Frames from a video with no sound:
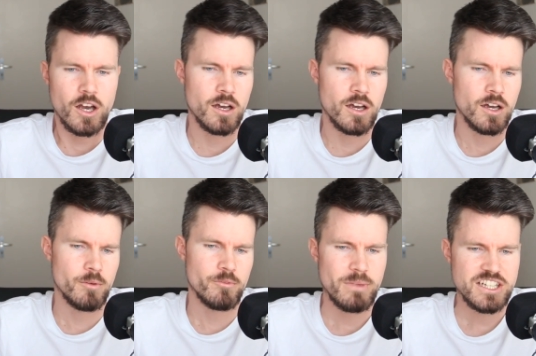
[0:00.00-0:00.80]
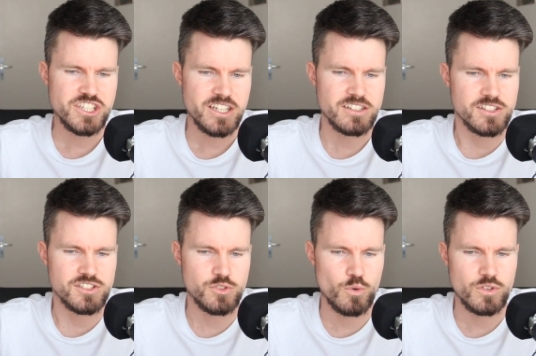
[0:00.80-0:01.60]
um, for matching the
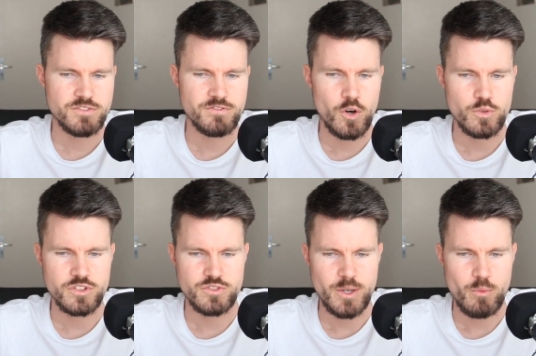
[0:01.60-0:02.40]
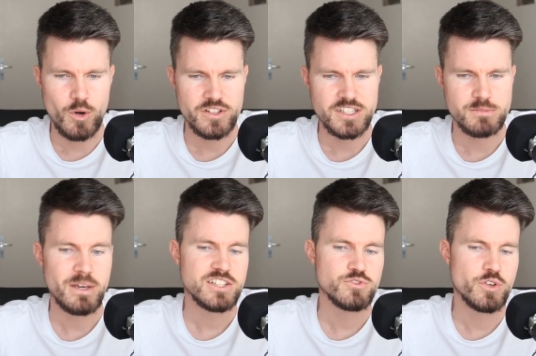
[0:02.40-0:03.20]
source vote, the reward is
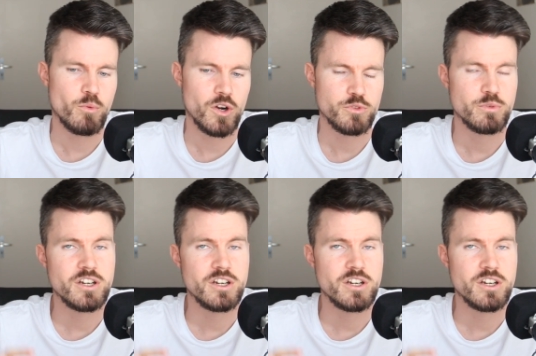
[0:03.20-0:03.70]
base reward.